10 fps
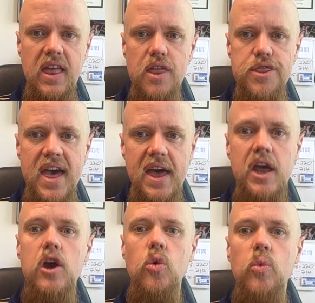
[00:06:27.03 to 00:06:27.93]
that
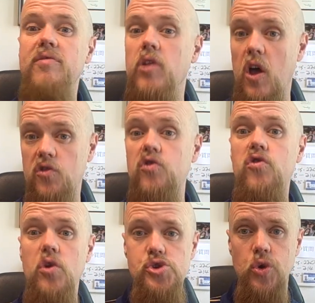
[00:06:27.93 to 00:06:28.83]
we've lost
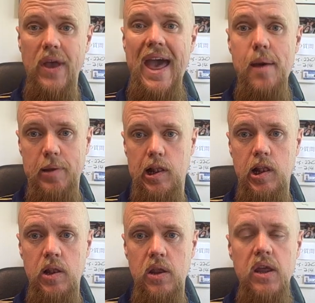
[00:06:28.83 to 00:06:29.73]
social capital.
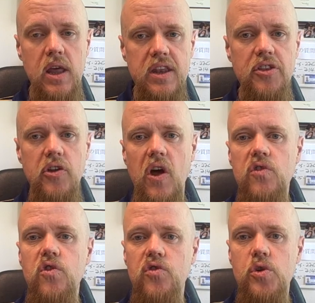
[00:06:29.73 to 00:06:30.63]
Now, the
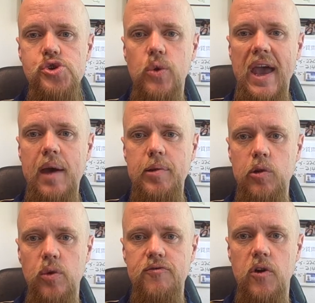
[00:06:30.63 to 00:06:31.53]
loss of social
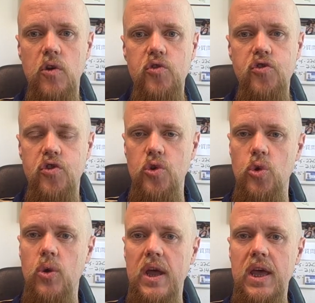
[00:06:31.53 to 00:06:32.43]
capital refers
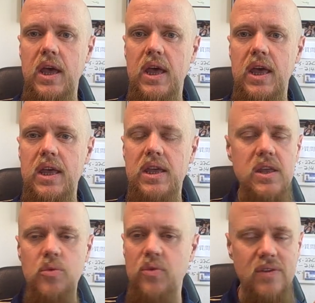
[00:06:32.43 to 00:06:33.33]
to,
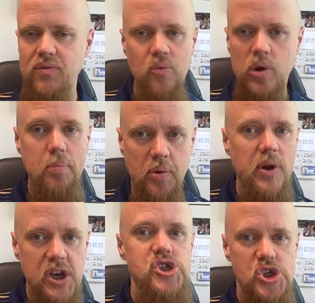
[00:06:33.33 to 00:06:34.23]
we're
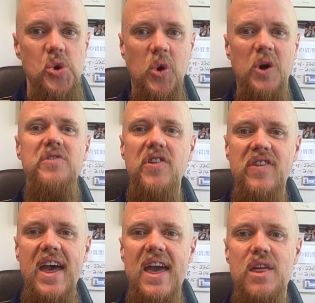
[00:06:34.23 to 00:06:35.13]
pretty sure
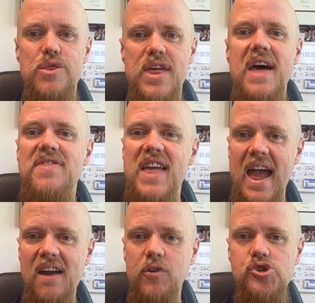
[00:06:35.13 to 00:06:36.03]
today that the
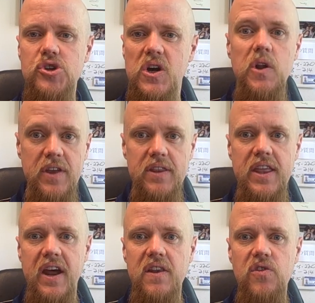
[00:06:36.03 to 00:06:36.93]
average adult in the
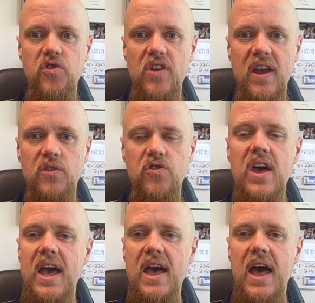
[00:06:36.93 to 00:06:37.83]
United States
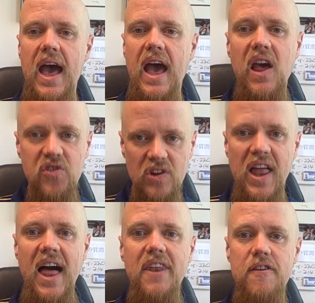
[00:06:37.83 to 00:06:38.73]
has a
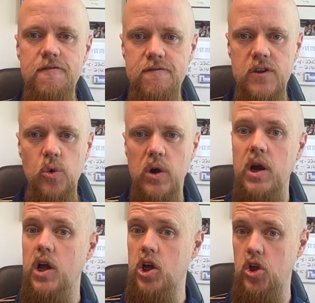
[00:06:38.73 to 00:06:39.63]
lot
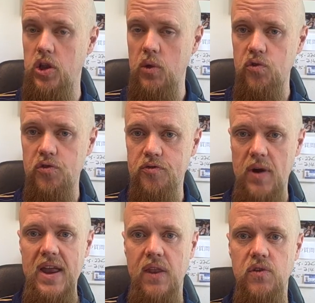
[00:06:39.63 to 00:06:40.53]
fewer close
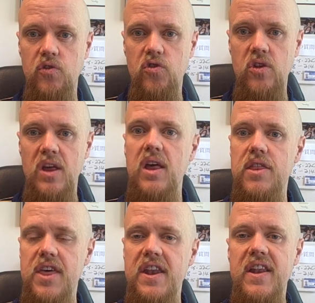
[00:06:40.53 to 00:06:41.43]
friends
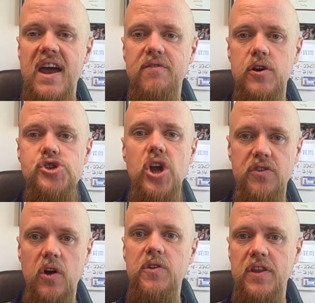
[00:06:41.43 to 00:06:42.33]
than an average
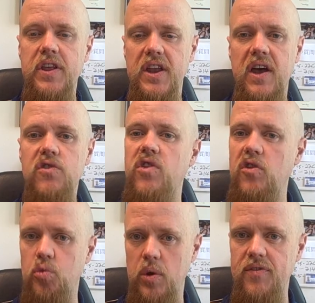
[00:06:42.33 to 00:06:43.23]
adult in the United
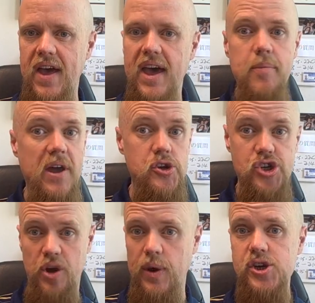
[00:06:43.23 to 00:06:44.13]
States would have had about a
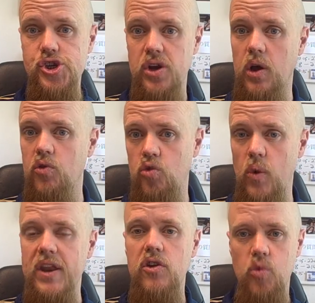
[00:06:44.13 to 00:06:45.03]
generation ago,
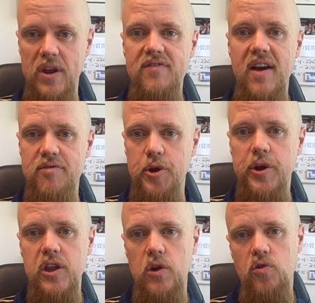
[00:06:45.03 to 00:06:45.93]
20, 25,
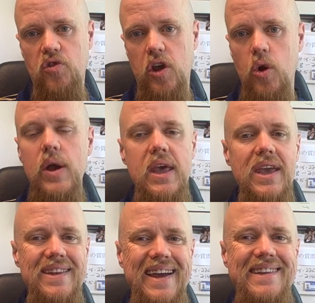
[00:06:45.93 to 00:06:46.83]
30 years ago.
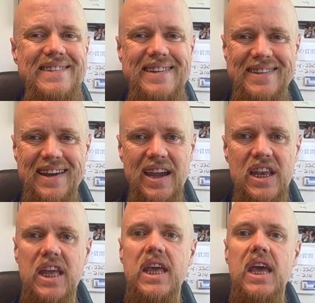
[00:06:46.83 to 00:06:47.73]
In
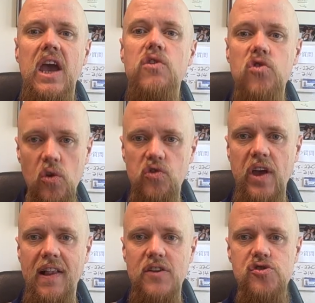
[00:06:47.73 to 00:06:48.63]
1990, a
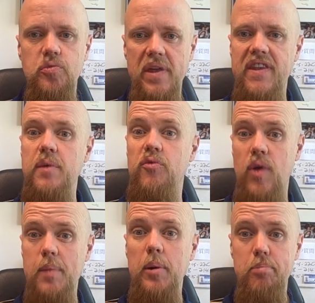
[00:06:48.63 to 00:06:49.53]
sociologist by the name of
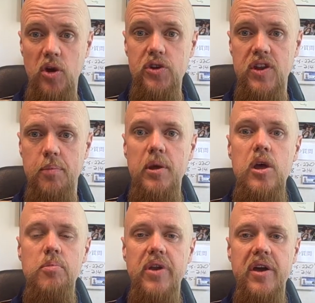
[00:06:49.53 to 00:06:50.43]
Robert Putnam
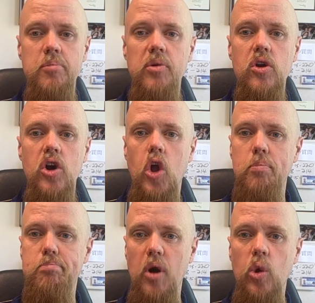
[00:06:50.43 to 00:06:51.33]
put out a book
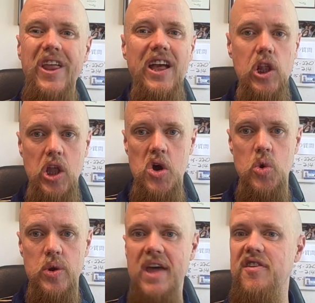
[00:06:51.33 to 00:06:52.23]
called Bowling
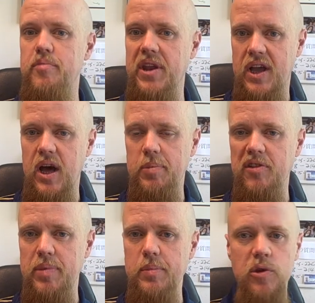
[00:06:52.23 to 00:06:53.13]
Alone, and there have been a couple
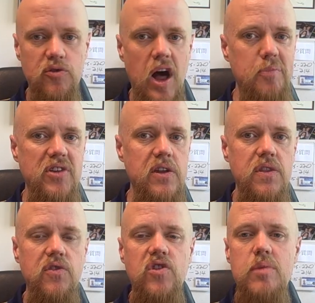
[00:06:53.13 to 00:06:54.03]
of people who've updated
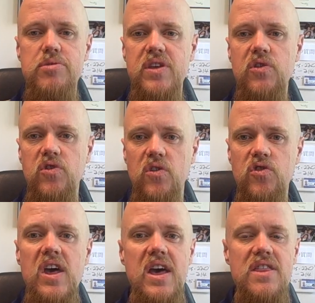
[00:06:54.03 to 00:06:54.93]
the same
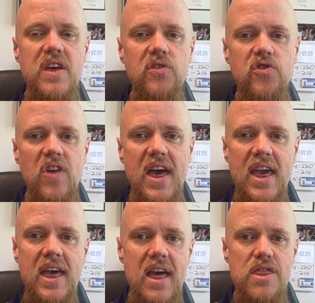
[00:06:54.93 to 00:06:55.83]
thesis. They
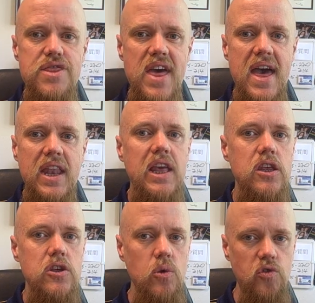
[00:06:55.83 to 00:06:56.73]
say that it
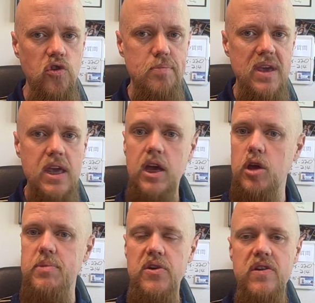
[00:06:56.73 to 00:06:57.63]
used to be
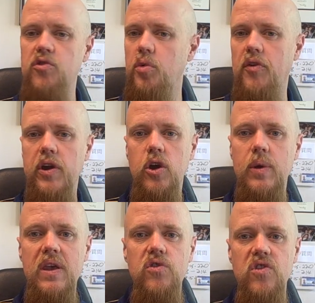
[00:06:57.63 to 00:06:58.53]
communities were very
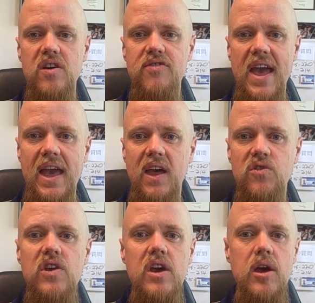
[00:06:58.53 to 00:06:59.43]
cohesive,
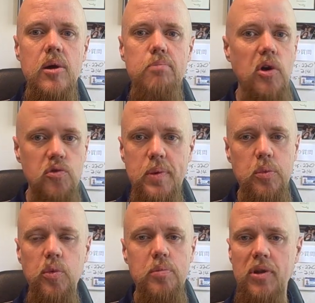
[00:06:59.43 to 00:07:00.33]
and most
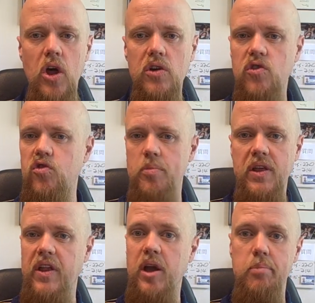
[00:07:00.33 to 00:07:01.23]
people would belong to something like a